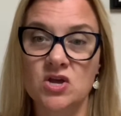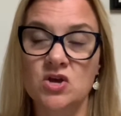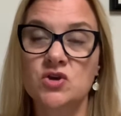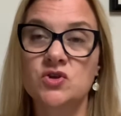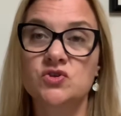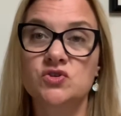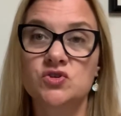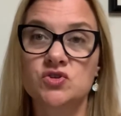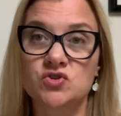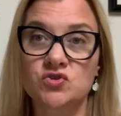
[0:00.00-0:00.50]

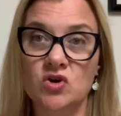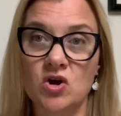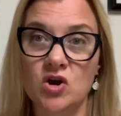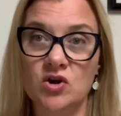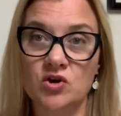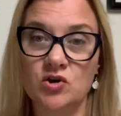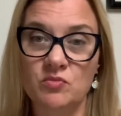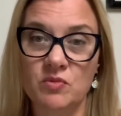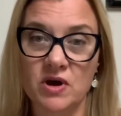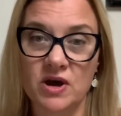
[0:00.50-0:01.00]

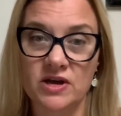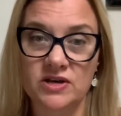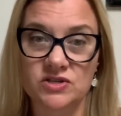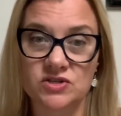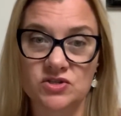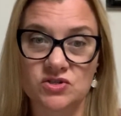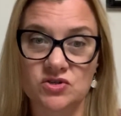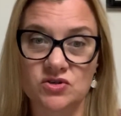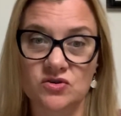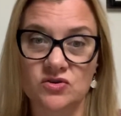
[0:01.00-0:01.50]
stronger
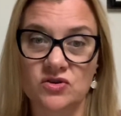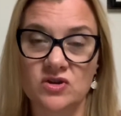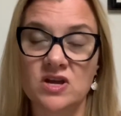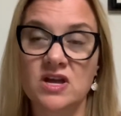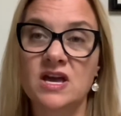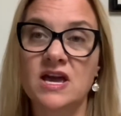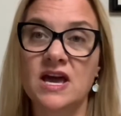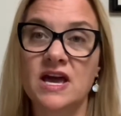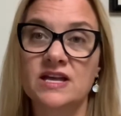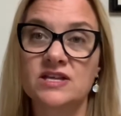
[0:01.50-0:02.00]
posture,
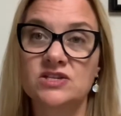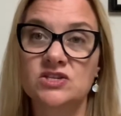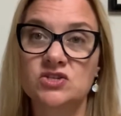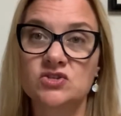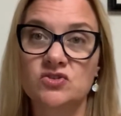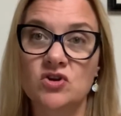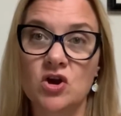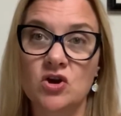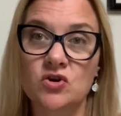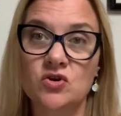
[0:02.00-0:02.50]
and
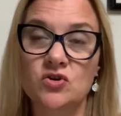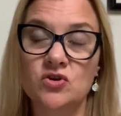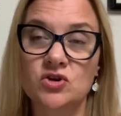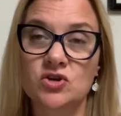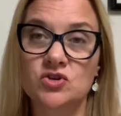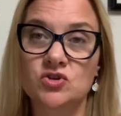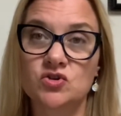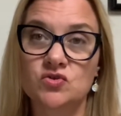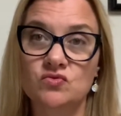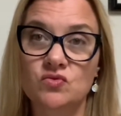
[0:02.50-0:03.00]
stronger
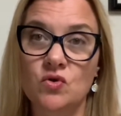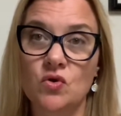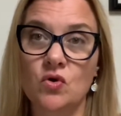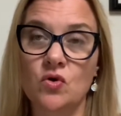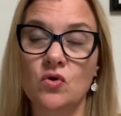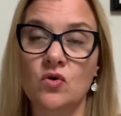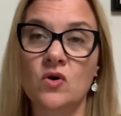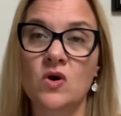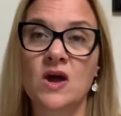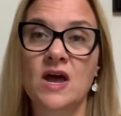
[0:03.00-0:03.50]

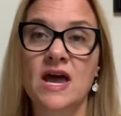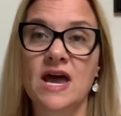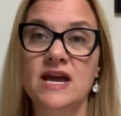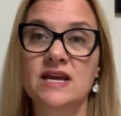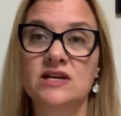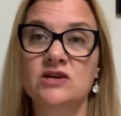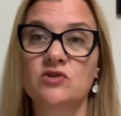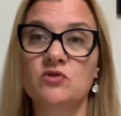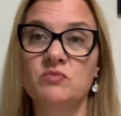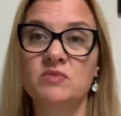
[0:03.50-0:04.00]
control, and
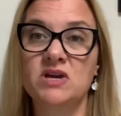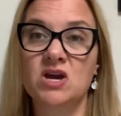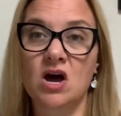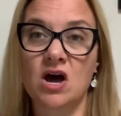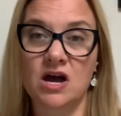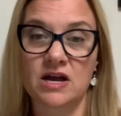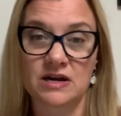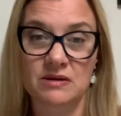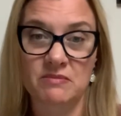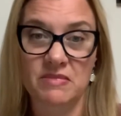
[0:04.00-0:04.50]
it'll be
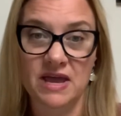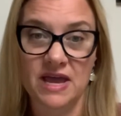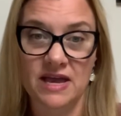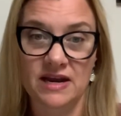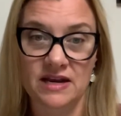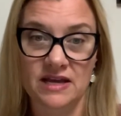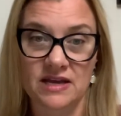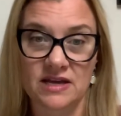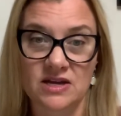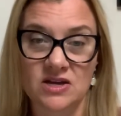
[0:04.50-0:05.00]

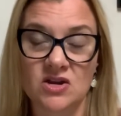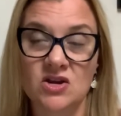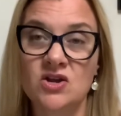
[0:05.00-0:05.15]
automatic.